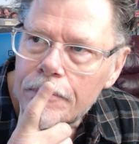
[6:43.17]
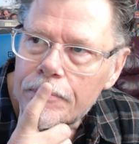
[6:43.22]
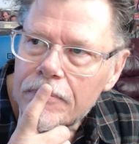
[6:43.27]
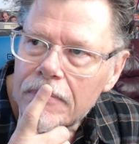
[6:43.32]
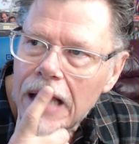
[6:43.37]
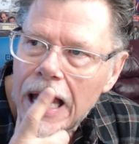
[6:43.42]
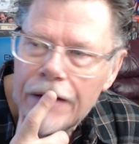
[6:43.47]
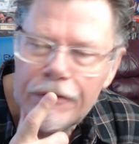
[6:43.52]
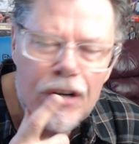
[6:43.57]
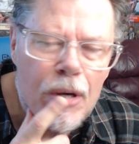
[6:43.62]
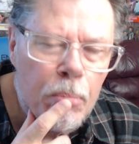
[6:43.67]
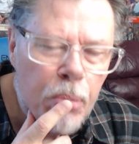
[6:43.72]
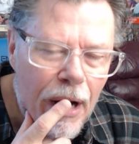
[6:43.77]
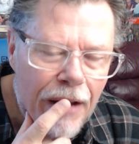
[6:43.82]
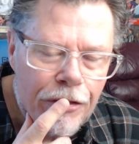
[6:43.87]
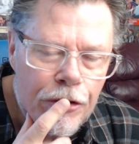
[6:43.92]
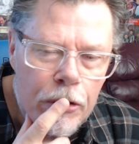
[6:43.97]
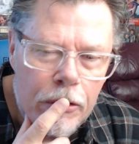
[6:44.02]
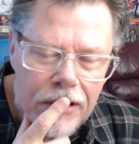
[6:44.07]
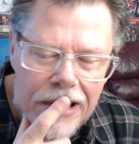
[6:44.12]
Every
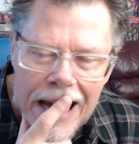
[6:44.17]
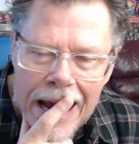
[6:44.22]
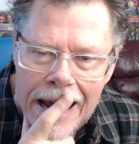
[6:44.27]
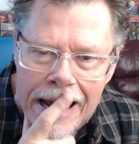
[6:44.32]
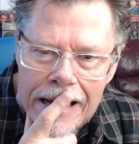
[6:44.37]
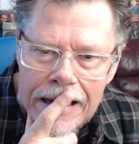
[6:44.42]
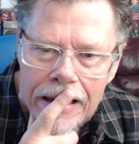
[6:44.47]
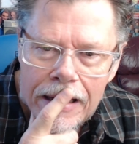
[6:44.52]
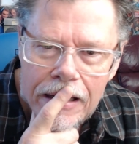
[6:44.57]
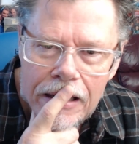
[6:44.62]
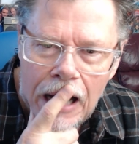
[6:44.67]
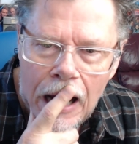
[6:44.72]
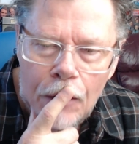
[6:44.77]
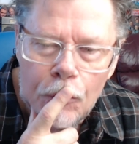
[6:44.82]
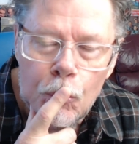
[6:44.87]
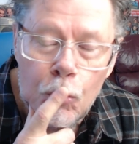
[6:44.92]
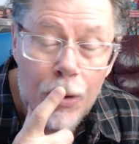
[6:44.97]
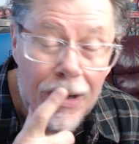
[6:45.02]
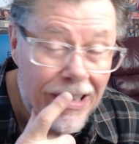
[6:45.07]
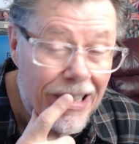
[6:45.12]
Breath You Take got
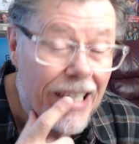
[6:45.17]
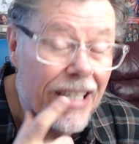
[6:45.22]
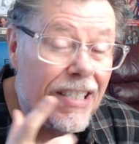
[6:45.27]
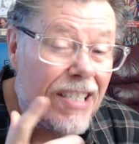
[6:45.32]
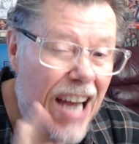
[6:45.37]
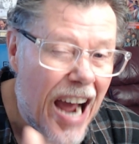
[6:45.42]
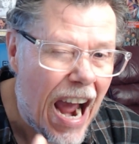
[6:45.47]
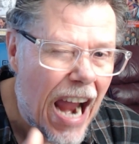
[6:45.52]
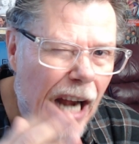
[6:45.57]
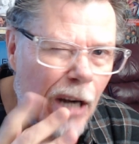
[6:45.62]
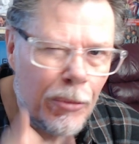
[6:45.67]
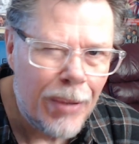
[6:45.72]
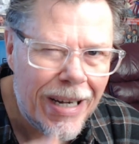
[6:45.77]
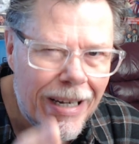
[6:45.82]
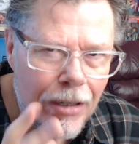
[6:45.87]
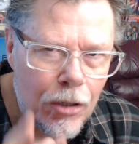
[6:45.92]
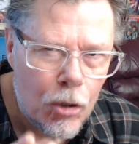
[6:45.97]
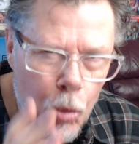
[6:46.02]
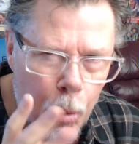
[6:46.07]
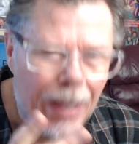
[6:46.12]
really
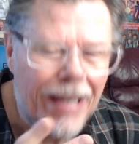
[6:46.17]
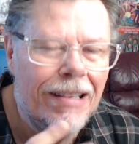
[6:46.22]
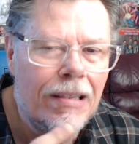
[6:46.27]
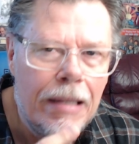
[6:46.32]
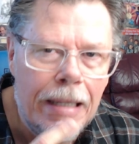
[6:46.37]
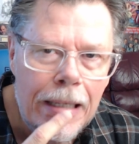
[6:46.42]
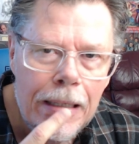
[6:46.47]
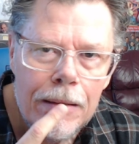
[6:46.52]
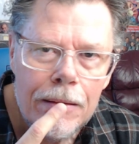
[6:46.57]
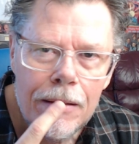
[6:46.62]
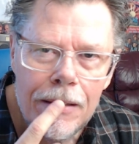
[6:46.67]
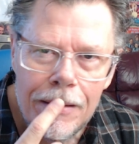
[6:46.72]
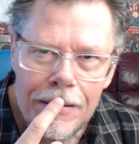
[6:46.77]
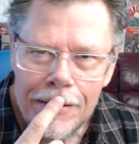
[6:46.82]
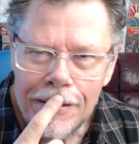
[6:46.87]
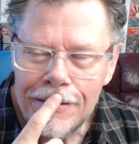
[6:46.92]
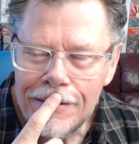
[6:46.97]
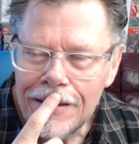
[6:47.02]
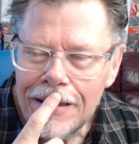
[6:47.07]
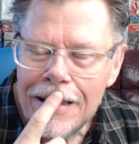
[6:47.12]
tiring quickly.
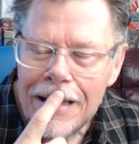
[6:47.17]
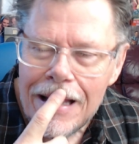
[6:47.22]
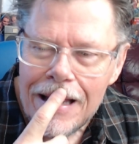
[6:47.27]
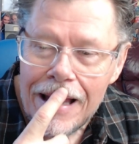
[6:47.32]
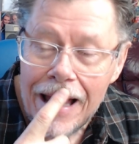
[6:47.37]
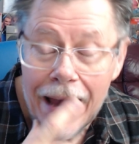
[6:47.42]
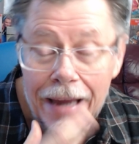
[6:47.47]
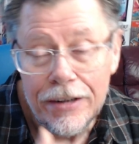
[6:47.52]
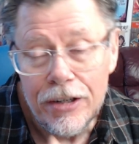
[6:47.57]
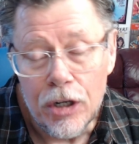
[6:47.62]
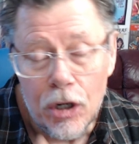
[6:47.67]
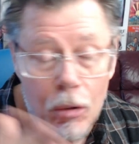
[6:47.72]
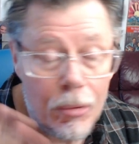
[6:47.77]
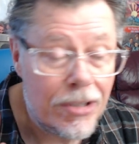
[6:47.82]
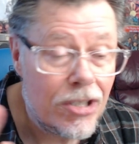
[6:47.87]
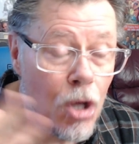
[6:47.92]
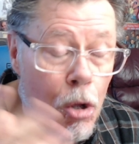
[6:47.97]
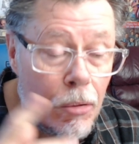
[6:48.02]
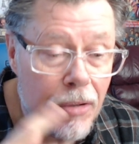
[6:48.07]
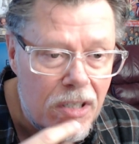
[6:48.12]
And, it's
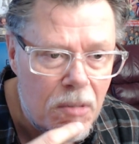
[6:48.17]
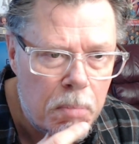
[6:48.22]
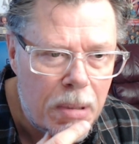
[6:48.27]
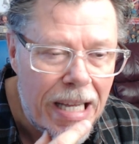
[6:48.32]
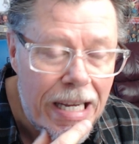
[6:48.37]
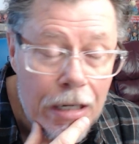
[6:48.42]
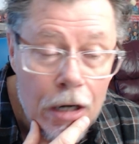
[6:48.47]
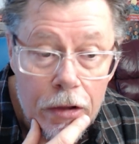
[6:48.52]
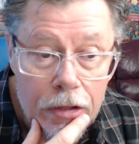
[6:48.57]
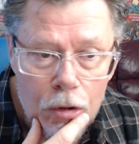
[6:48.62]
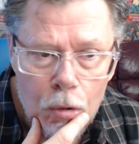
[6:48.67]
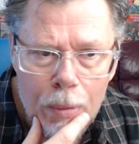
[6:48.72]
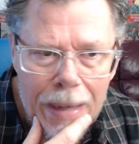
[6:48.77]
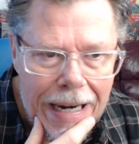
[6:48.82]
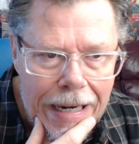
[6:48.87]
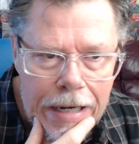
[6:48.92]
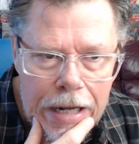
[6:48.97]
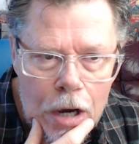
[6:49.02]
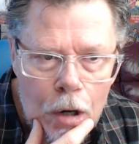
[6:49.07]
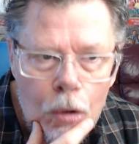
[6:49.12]
always played on the
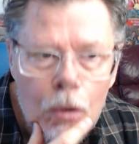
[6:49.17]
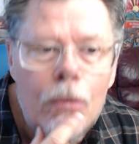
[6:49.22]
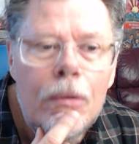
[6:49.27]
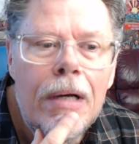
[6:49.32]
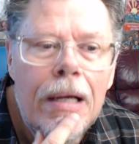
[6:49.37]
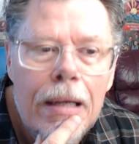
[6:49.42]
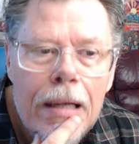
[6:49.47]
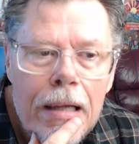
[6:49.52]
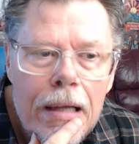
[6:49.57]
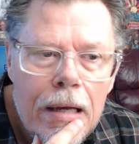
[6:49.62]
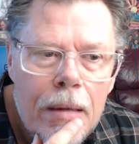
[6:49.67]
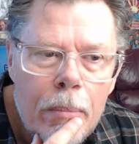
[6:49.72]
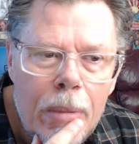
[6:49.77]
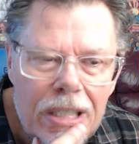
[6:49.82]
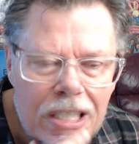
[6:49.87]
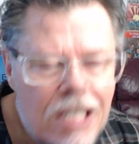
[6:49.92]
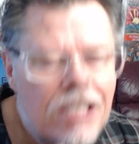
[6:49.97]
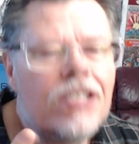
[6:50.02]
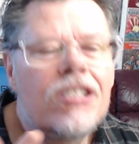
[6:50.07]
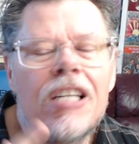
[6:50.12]
radio. But
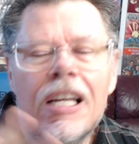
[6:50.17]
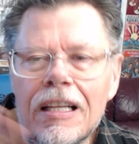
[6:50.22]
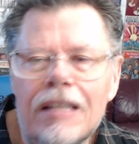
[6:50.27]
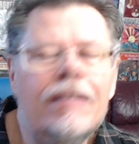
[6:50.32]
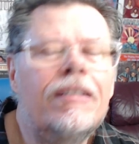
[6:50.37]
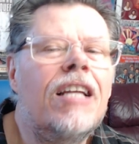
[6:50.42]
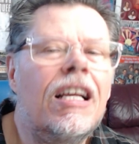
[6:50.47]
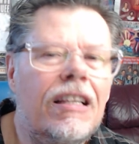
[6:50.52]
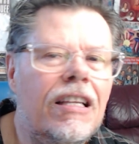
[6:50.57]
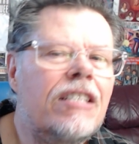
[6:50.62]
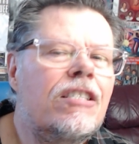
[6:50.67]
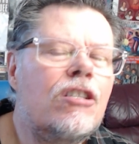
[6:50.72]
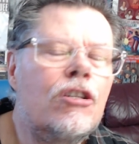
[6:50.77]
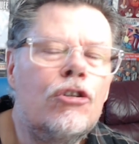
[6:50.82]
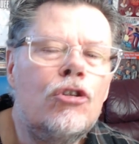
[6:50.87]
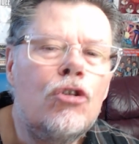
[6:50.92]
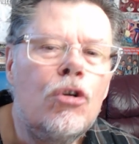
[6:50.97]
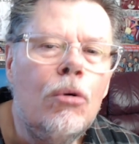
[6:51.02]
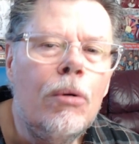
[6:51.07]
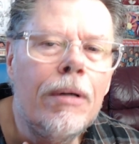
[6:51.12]
just to listen
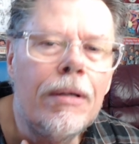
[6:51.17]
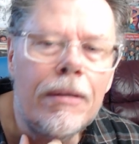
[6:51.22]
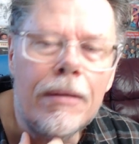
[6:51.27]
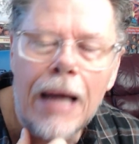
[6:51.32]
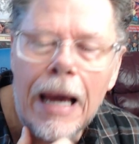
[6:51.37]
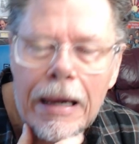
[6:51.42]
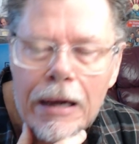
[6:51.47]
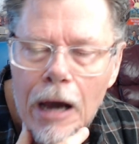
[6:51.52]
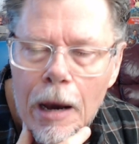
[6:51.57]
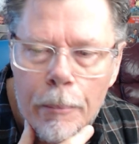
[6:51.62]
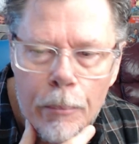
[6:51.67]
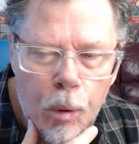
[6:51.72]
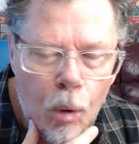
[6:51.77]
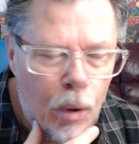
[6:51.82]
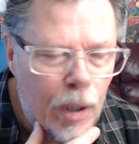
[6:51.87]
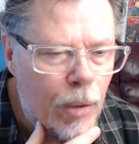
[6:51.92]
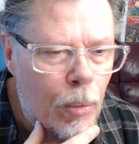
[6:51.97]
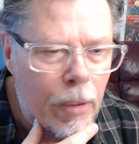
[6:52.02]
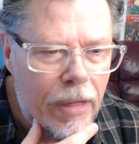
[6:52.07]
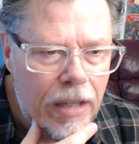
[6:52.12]
to it, I got
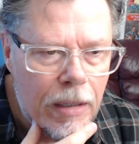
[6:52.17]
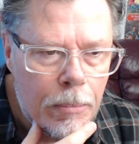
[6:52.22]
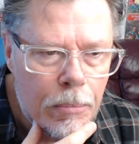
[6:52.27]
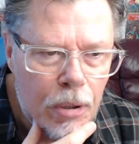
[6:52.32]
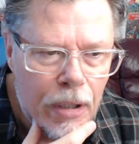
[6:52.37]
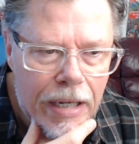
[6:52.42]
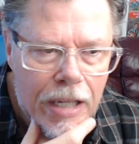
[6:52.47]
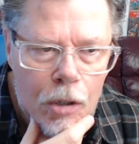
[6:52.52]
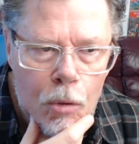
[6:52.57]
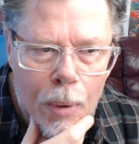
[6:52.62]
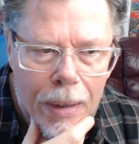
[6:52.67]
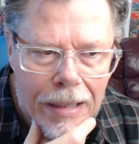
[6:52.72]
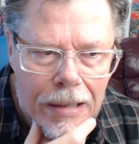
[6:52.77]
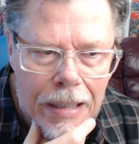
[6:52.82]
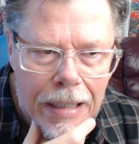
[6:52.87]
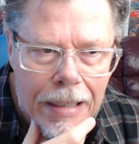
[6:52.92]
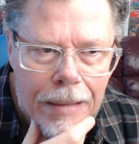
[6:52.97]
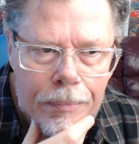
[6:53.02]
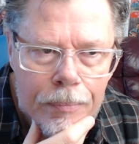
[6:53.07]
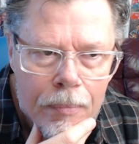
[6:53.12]
bored with it pretty
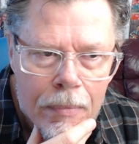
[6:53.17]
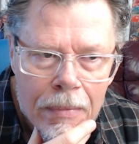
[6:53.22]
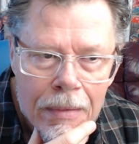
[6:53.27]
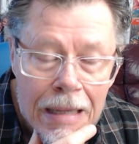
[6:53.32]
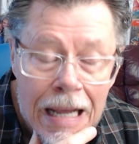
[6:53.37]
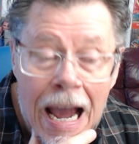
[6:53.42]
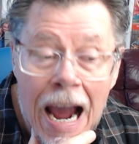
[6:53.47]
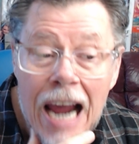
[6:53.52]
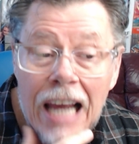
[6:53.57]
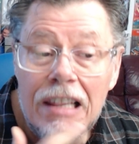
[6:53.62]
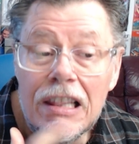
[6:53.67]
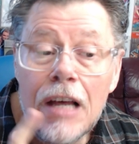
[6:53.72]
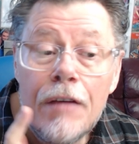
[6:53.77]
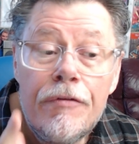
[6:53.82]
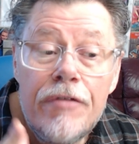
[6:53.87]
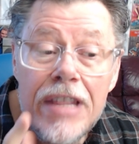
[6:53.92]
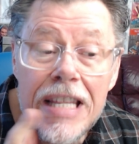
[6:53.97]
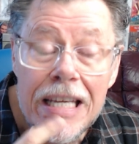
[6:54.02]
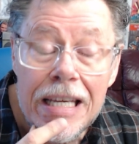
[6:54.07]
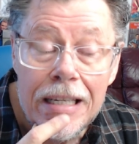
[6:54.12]
quickly. I love
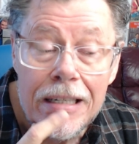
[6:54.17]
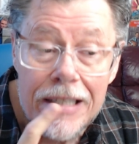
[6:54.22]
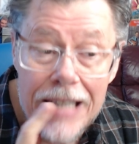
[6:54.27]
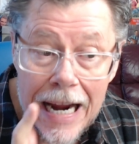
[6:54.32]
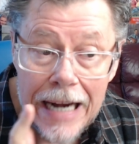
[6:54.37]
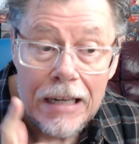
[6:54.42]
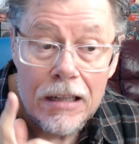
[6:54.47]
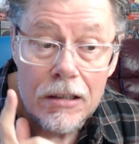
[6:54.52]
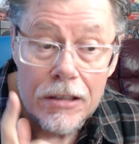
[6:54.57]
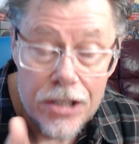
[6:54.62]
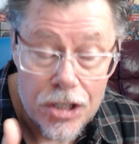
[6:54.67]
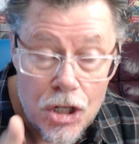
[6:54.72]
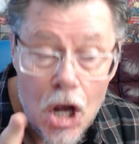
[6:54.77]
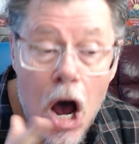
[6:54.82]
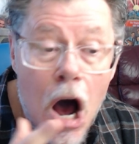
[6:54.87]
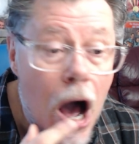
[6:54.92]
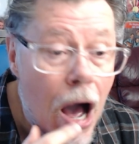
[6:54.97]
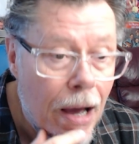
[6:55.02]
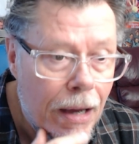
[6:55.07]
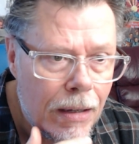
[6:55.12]
the title
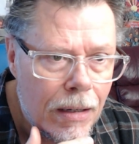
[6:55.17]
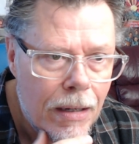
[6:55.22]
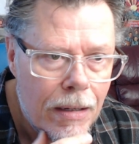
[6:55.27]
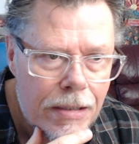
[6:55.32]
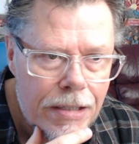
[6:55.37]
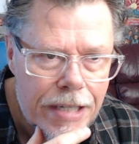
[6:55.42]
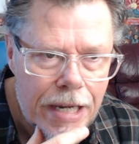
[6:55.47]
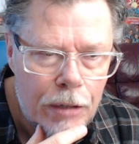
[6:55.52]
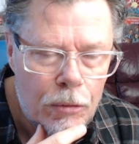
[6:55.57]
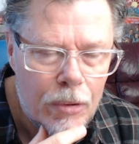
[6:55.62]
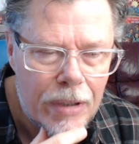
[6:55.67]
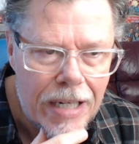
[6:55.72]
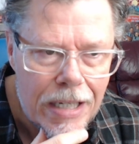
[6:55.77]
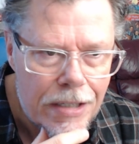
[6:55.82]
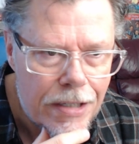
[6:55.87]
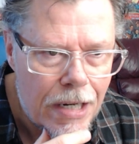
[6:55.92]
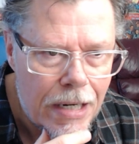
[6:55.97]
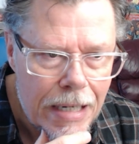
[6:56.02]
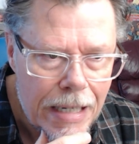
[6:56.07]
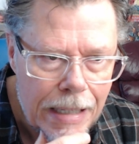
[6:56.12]
song,
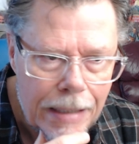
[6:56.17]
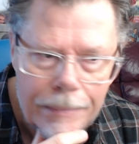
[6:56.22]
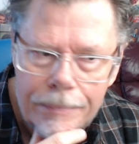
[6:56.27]
Synchronicity.